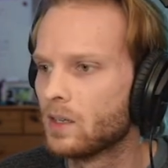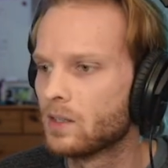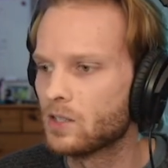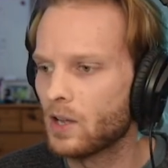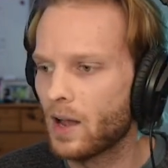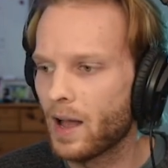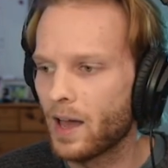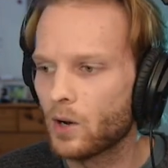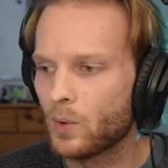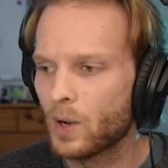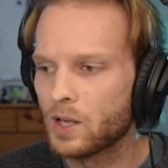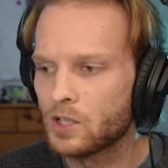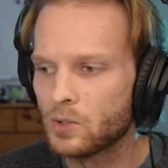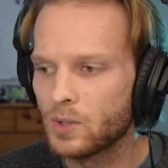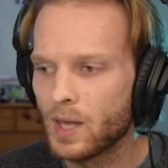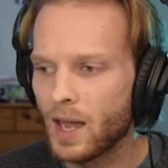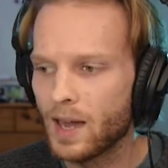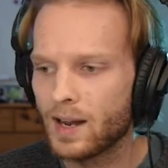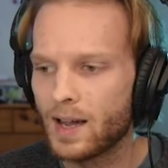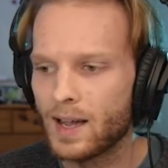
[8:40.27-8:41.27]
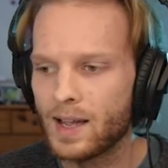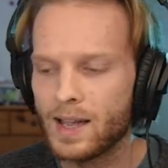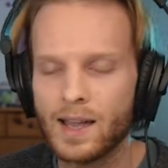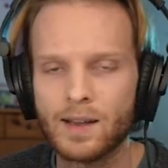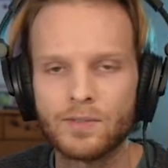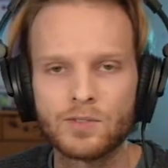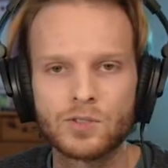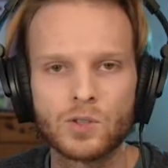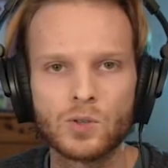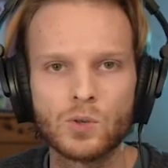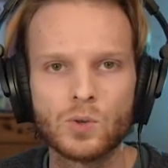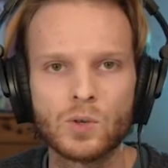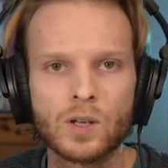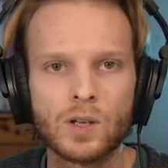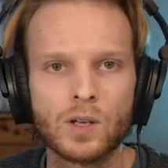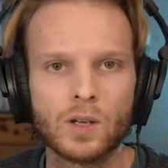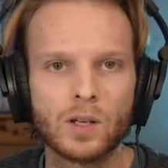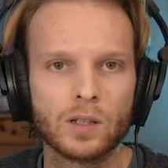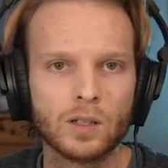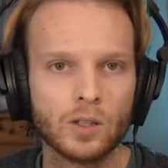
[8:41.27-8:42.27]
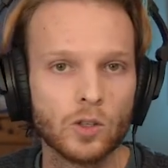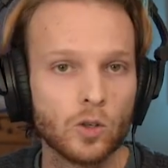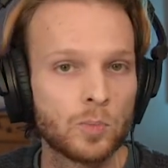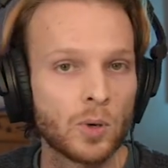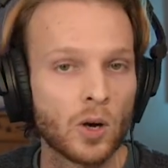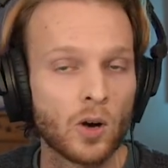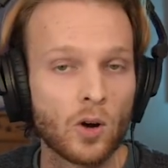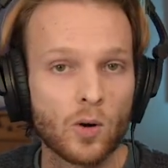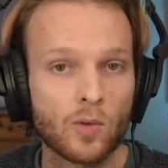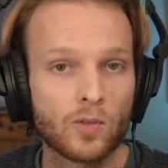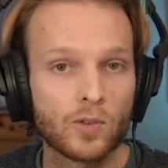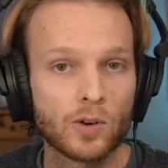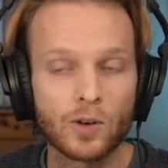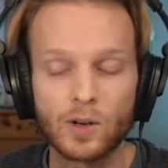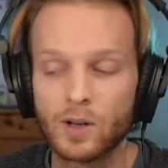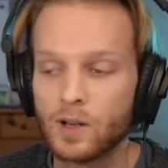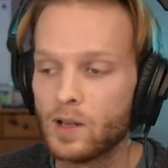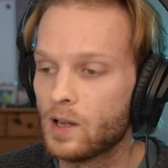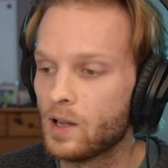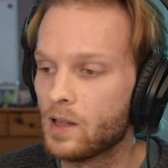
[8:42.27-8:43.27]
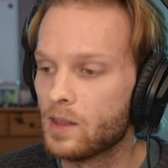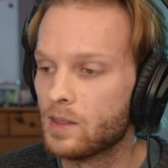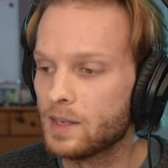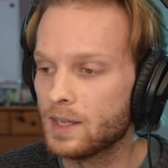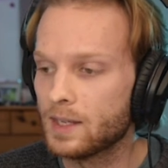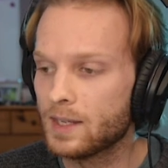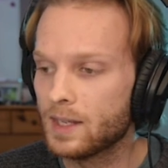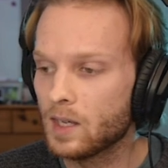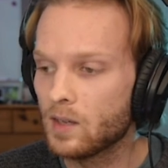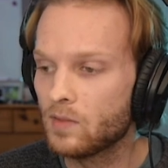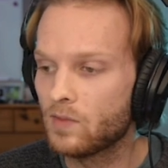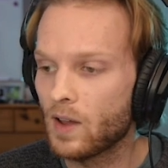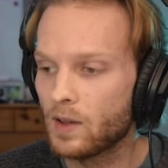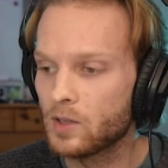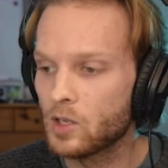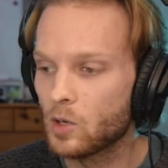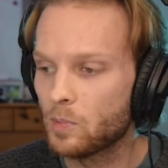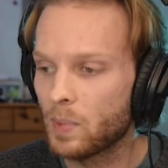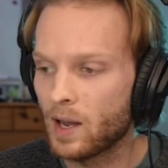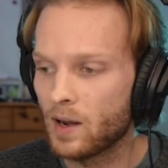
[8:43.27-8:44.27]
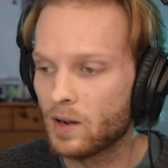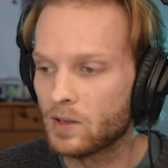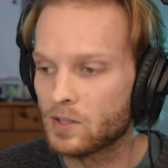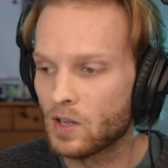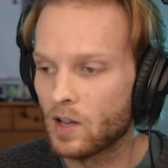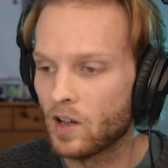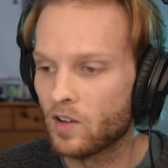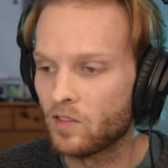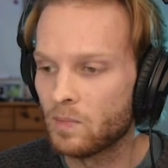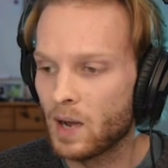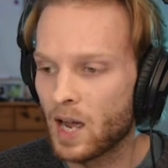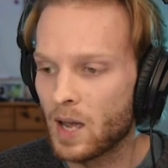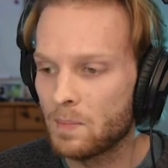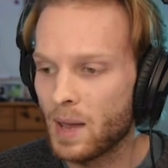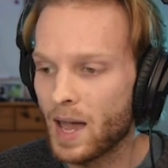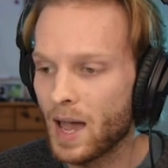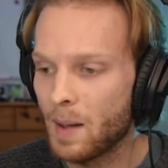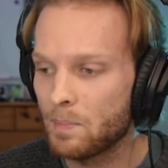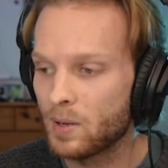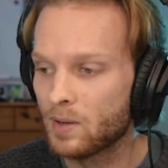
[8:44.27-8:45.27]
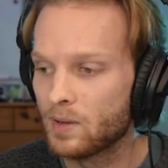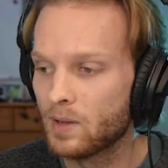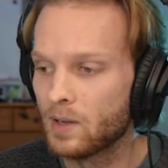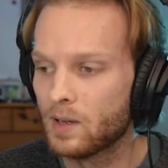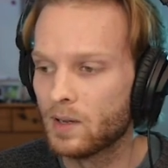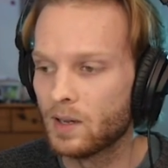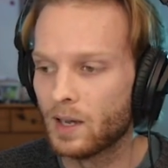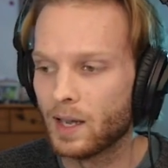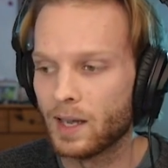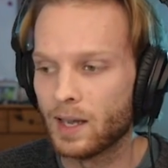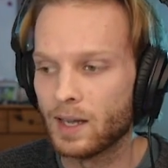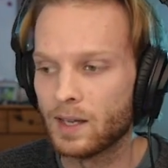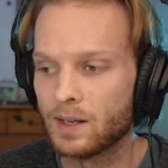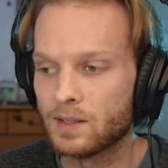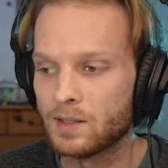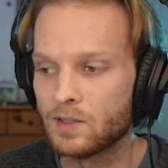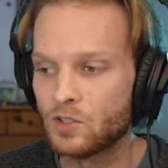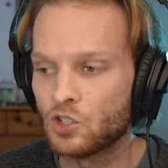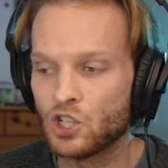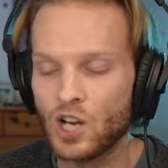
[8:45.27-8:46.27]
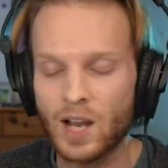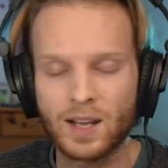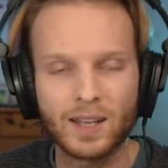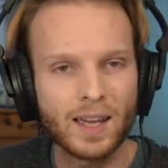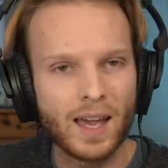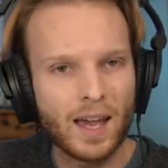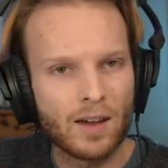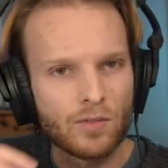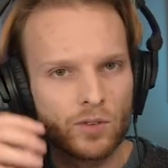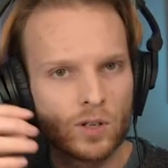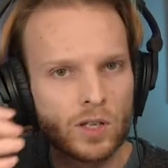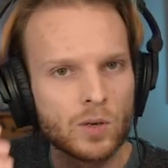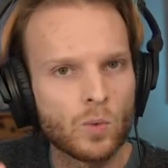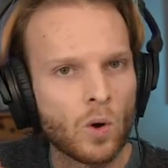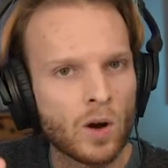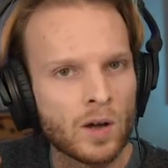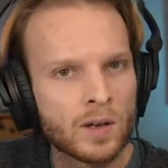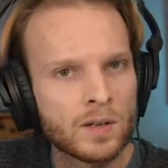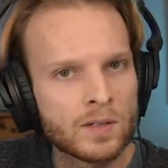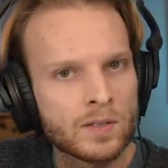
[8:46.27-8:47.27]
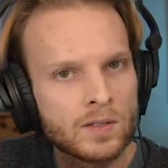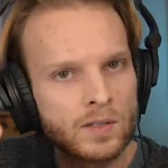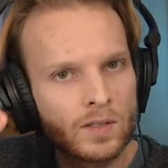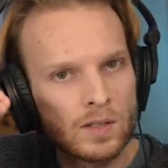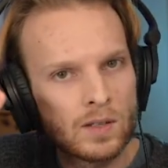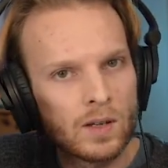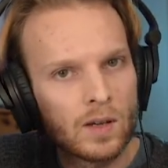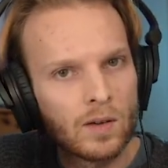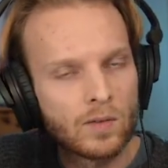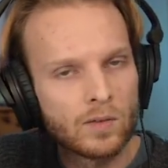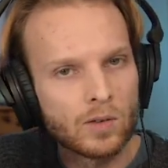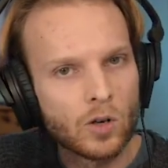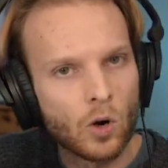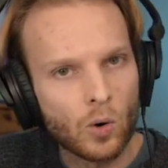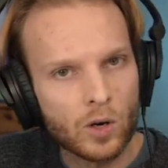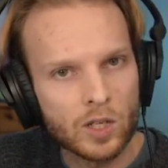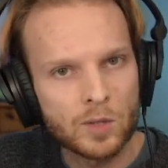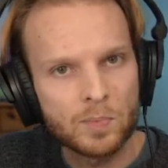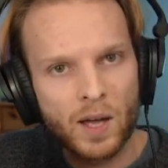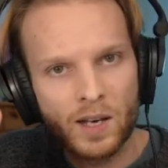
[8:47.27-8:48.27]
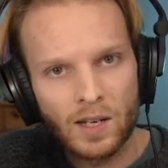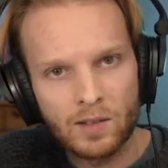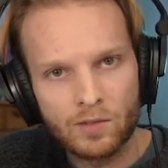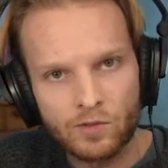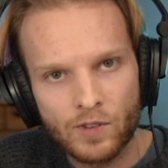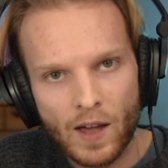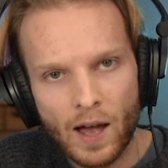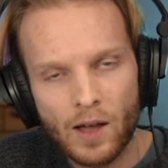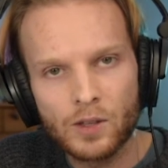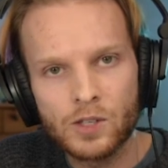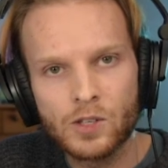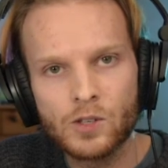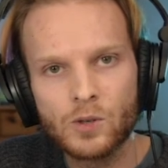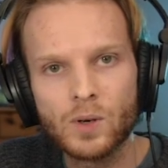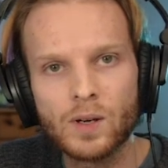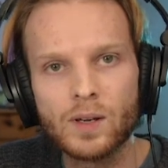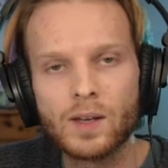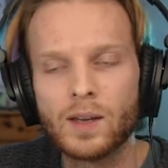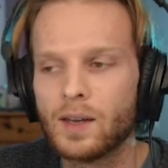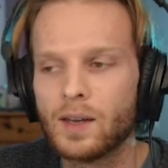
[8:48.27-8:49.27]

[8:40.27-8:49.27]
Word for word: So how do I do that? I have to loop over the key value pairs of my map and check everyone's corresponding value